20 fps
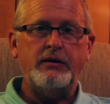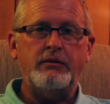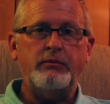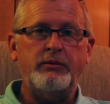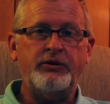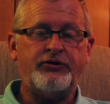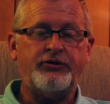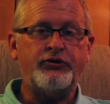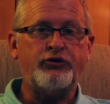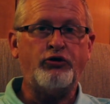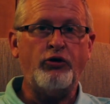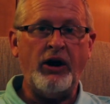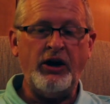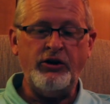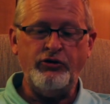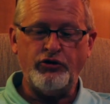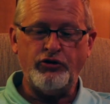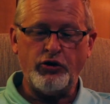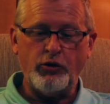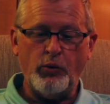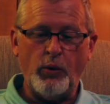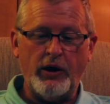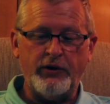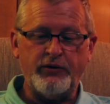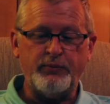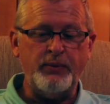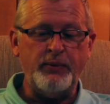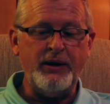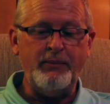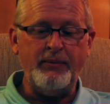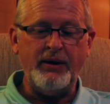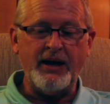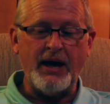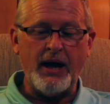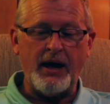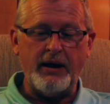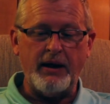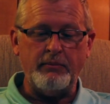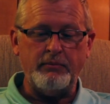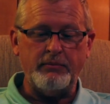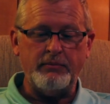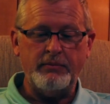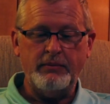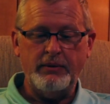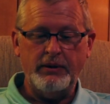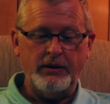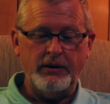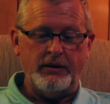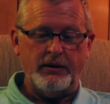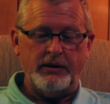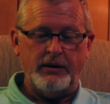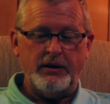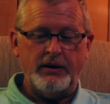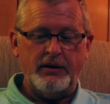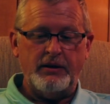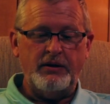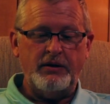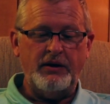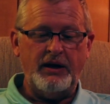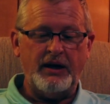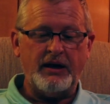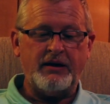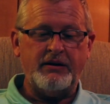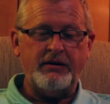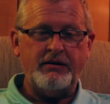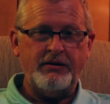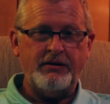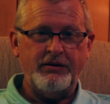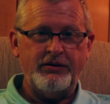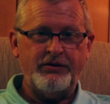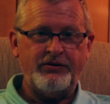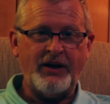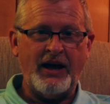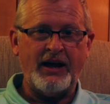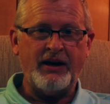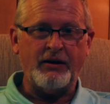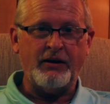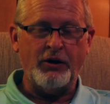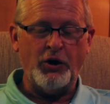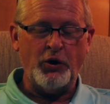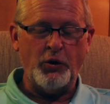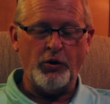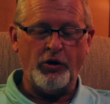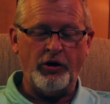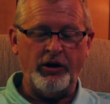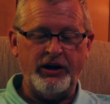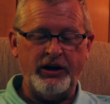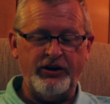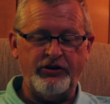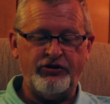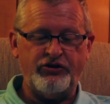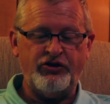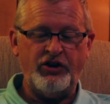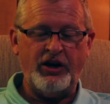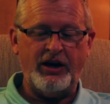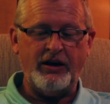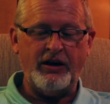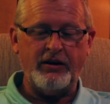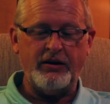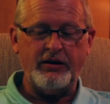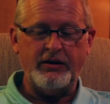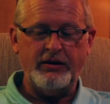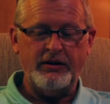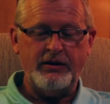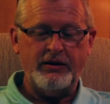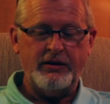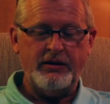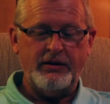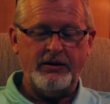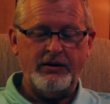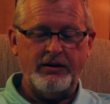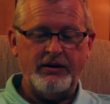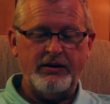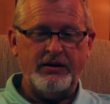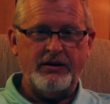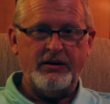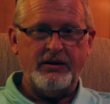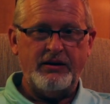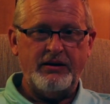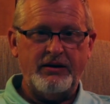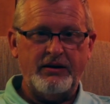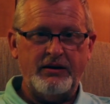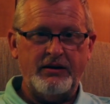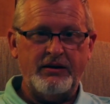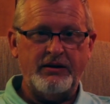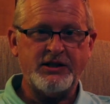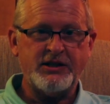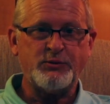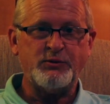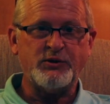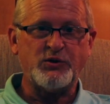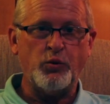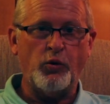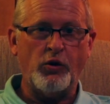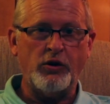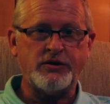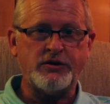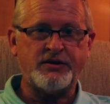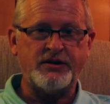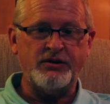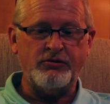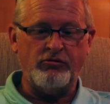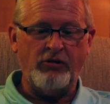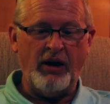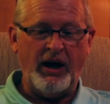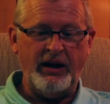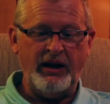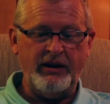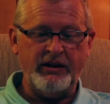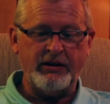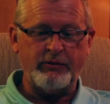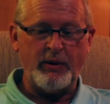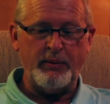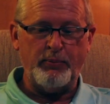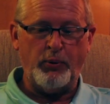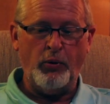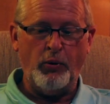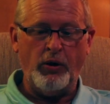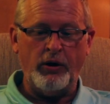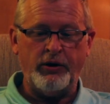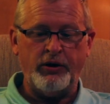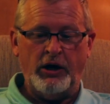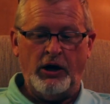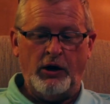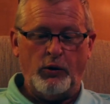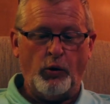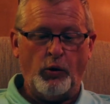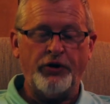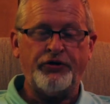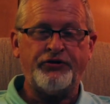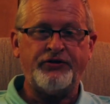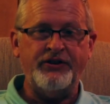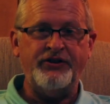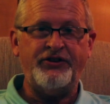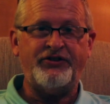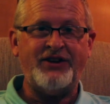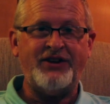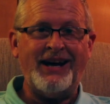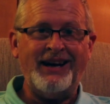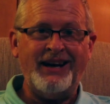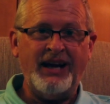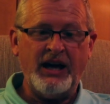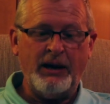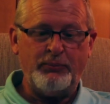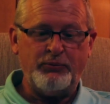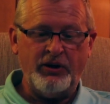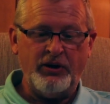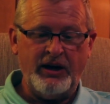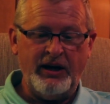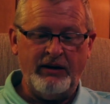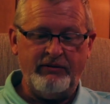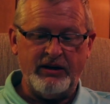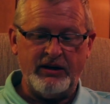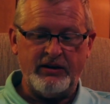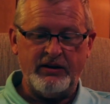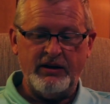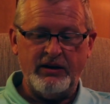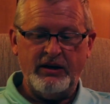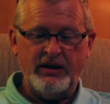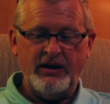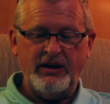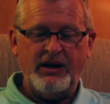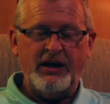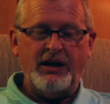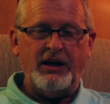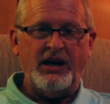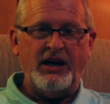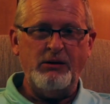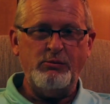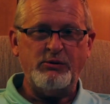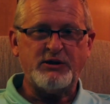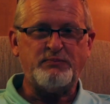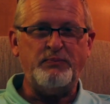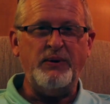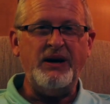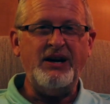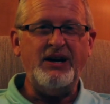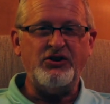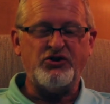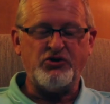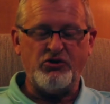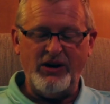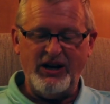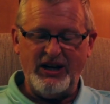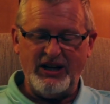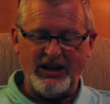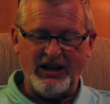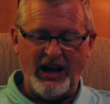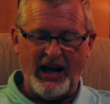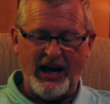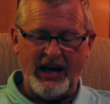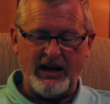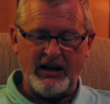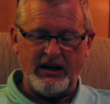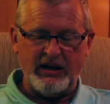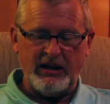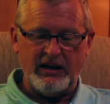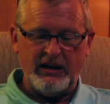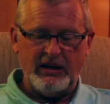Mrs. Granger was beaming at him. Nick sank lower in his chair. This was worse than writing the report, worse than standing up to give it. He was being treated like